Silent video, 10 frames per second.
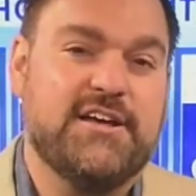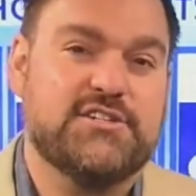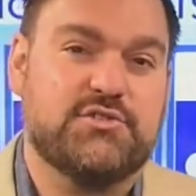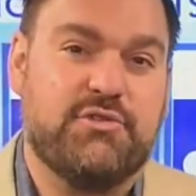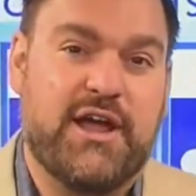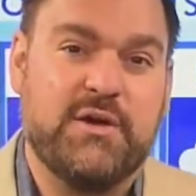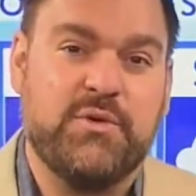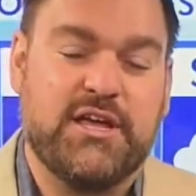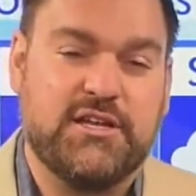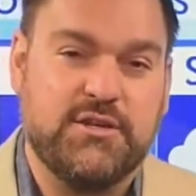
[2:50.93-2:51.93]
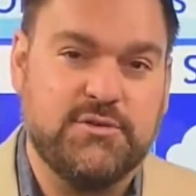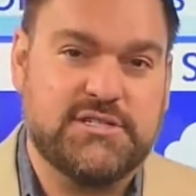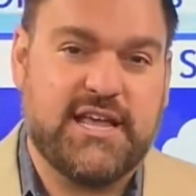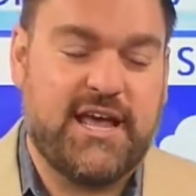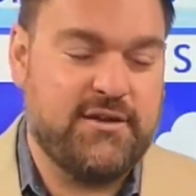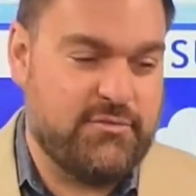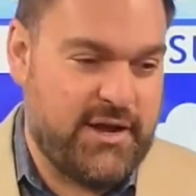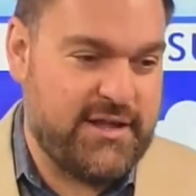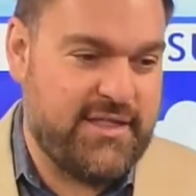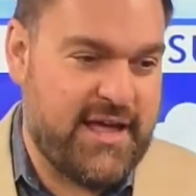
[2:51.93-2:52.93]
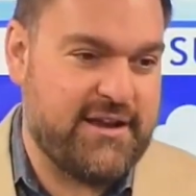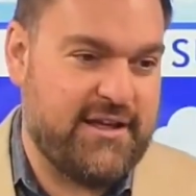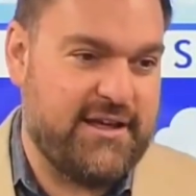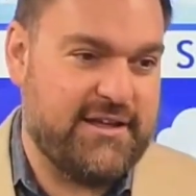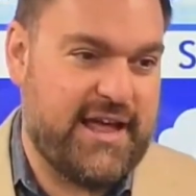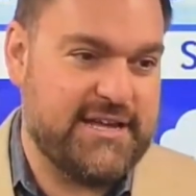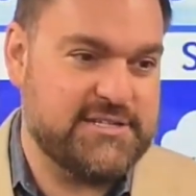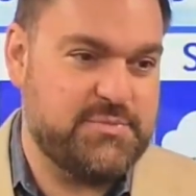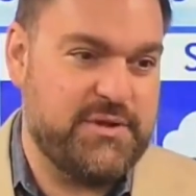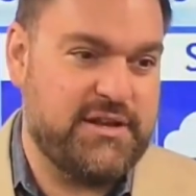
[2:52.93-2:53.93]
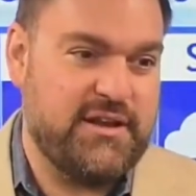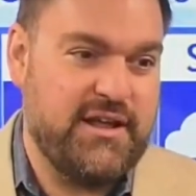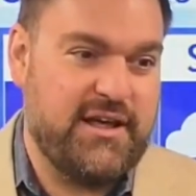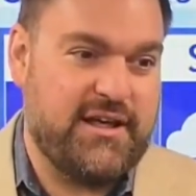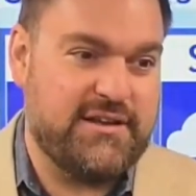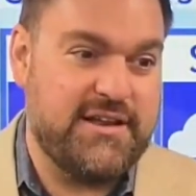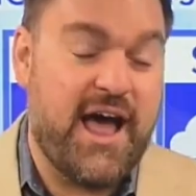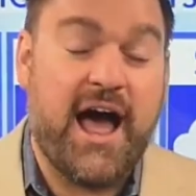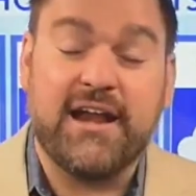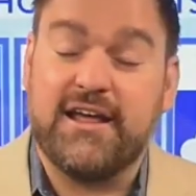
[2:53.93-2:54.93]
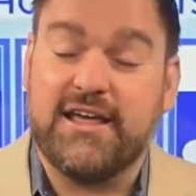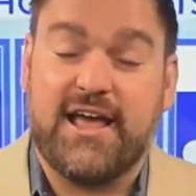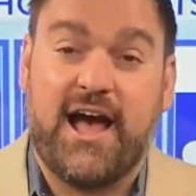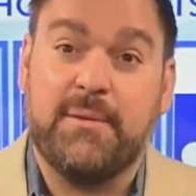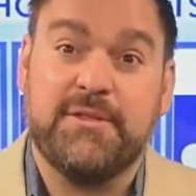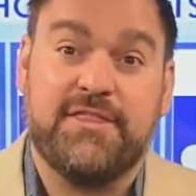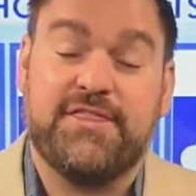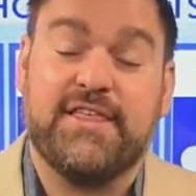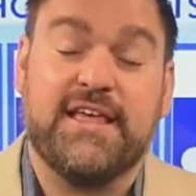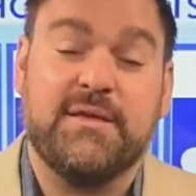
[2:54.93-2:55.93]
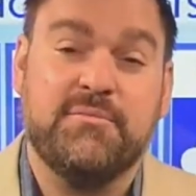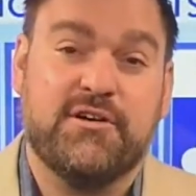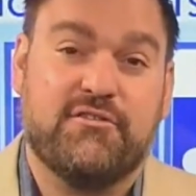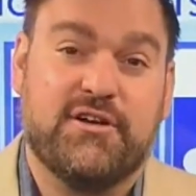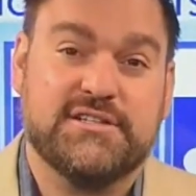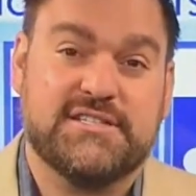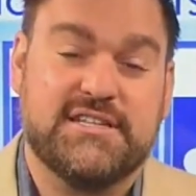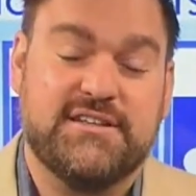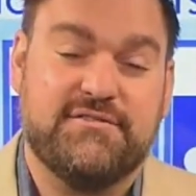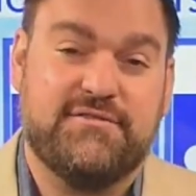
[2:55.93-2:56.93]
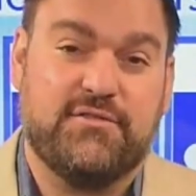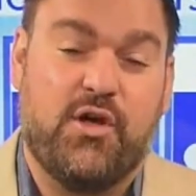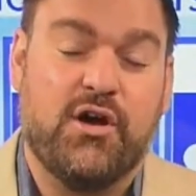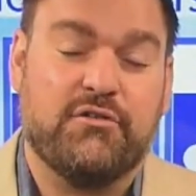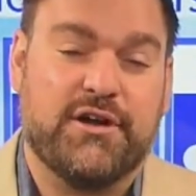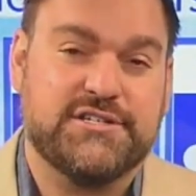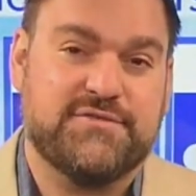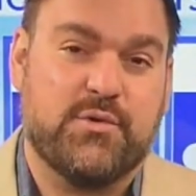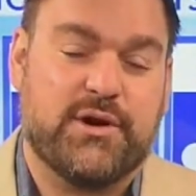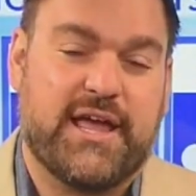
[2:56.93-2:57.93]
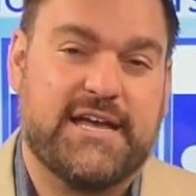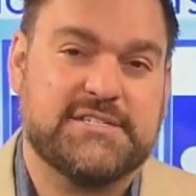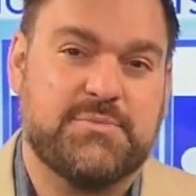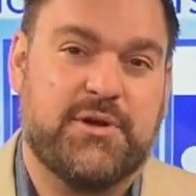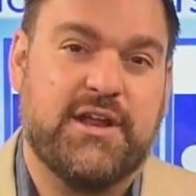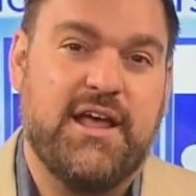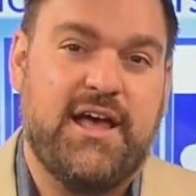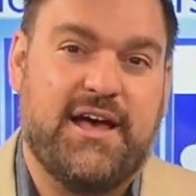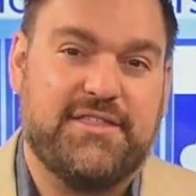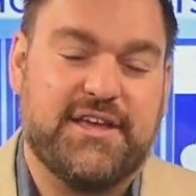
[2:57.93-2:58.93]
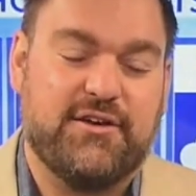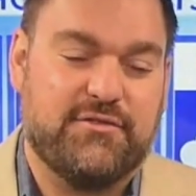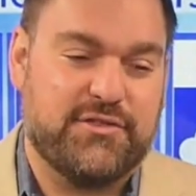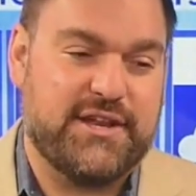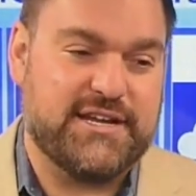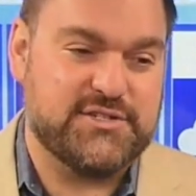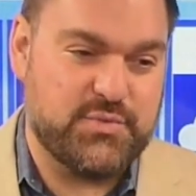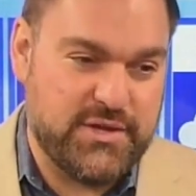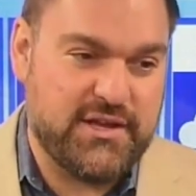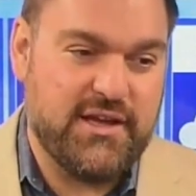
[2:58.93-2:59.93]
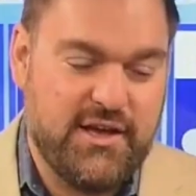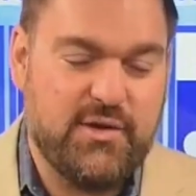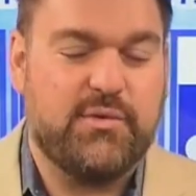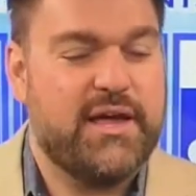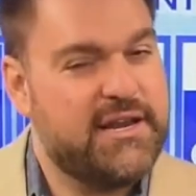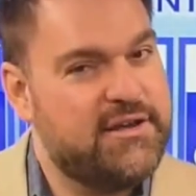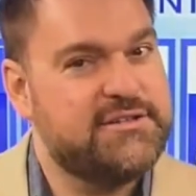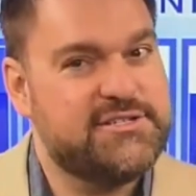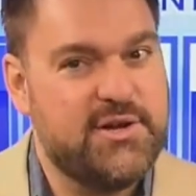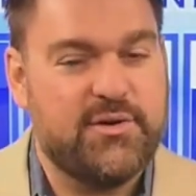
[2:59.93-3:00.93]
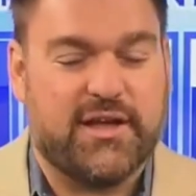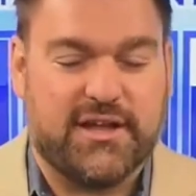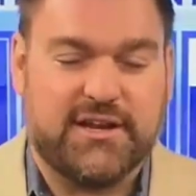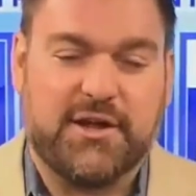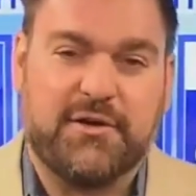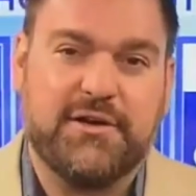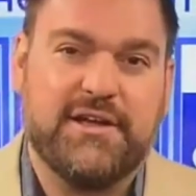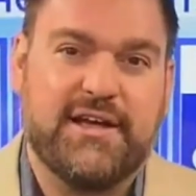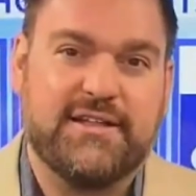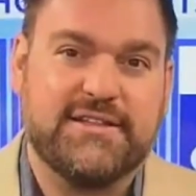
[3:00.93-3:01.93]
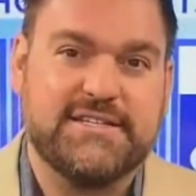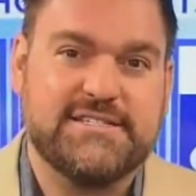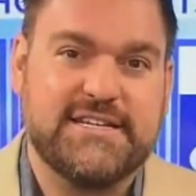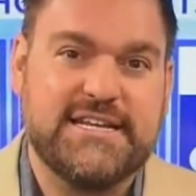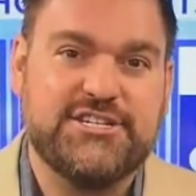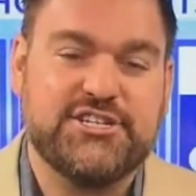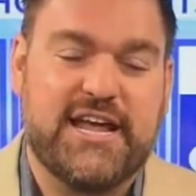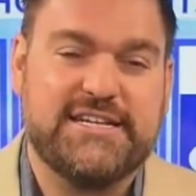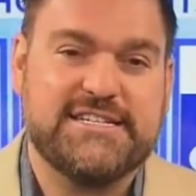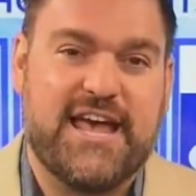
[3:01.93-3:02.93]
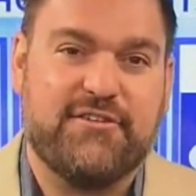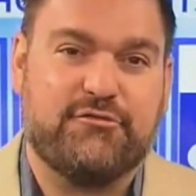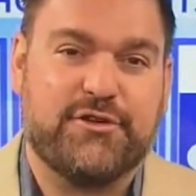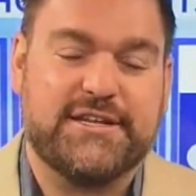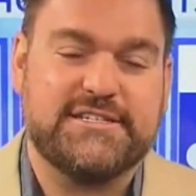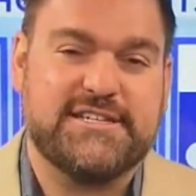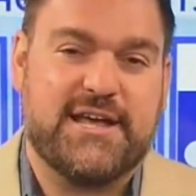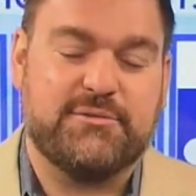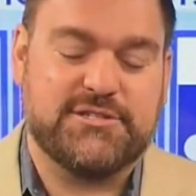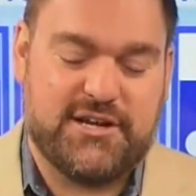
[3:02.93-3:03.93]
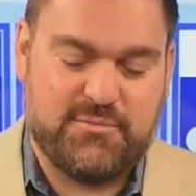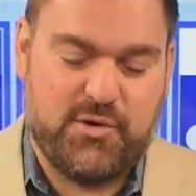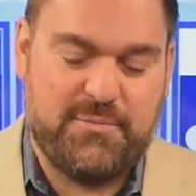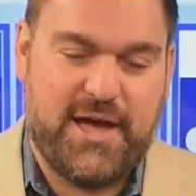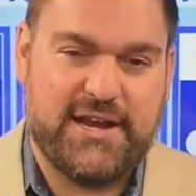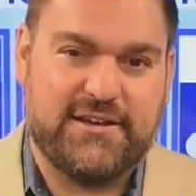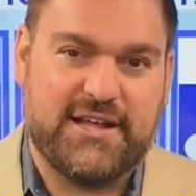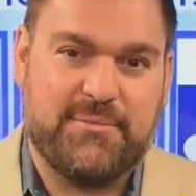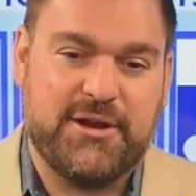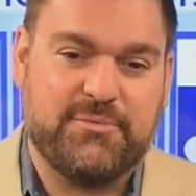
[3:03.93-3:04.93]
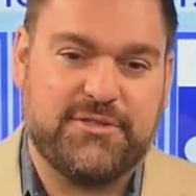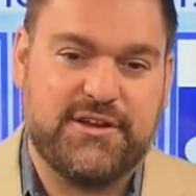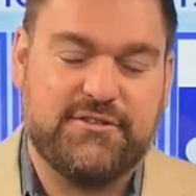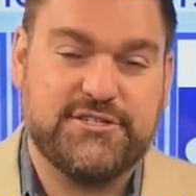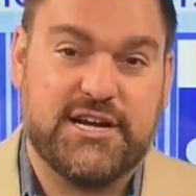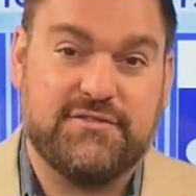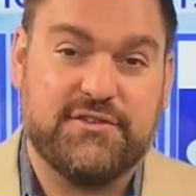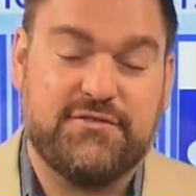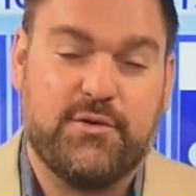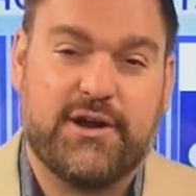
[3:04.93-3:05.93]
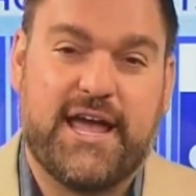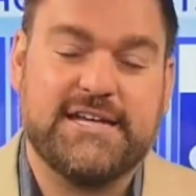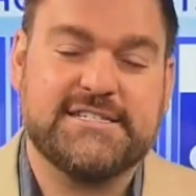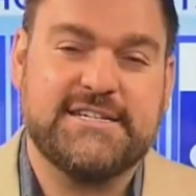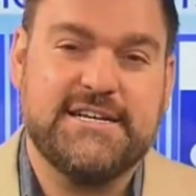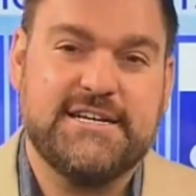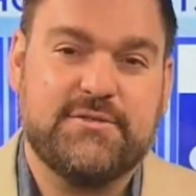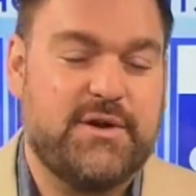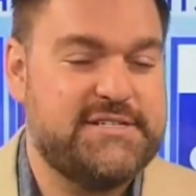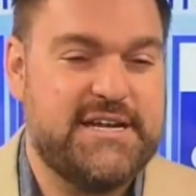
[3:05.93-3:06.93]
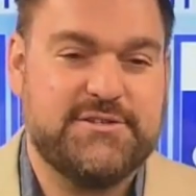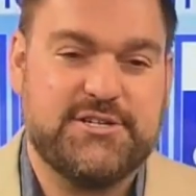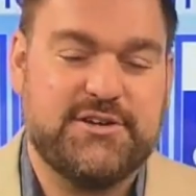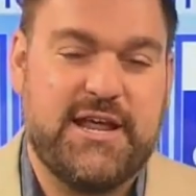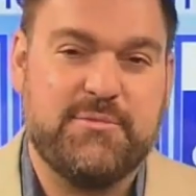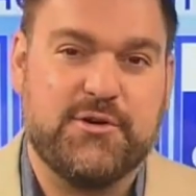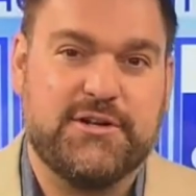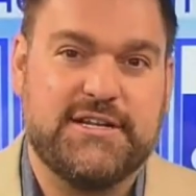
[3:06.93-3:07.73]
So rain we could use, Ken, rain that has been not a common theme across the long range forecast, but I think over the next week we'll get a good soaking in here, at least each and every day. We'll talk more about it coming up with another check of your forecast right down to your neighborhood.